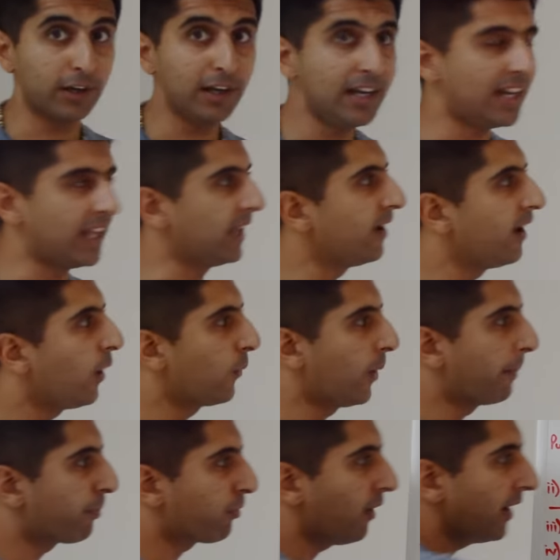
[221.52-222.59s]
Well, clearly,
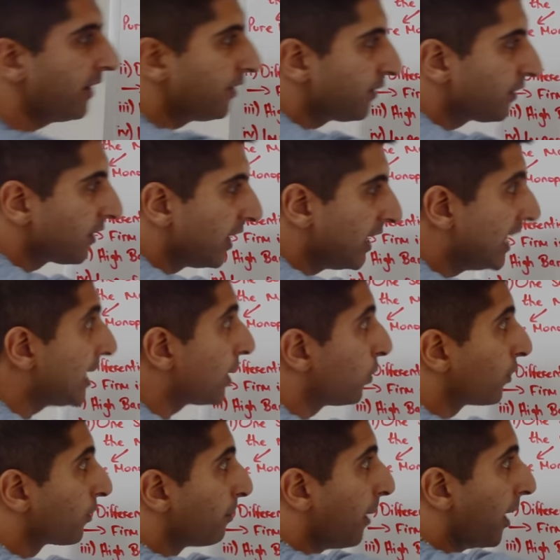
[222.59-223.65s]
where price
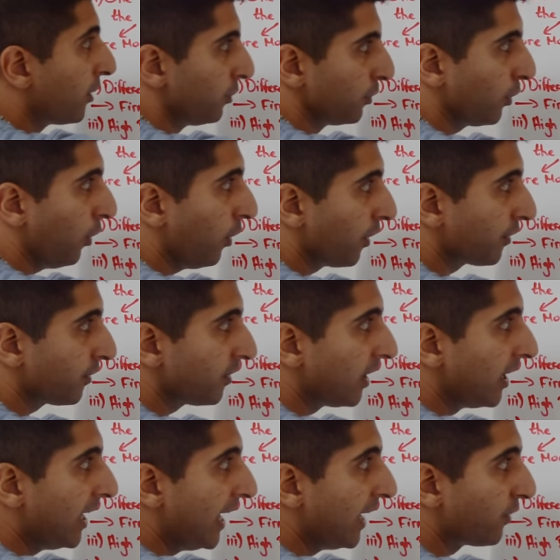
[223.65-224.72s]
equals marginal
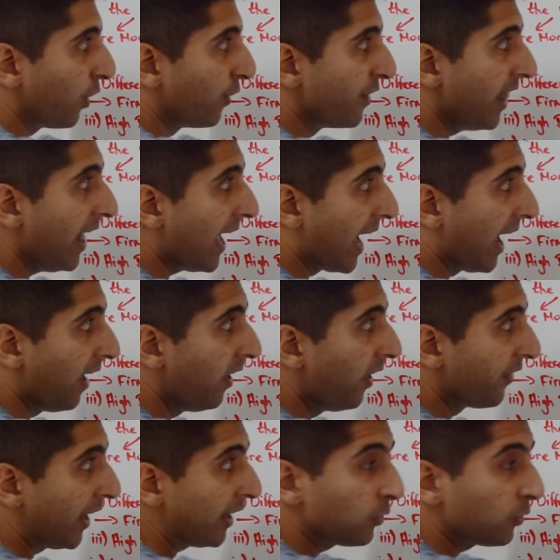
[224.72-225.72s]
cost is over there.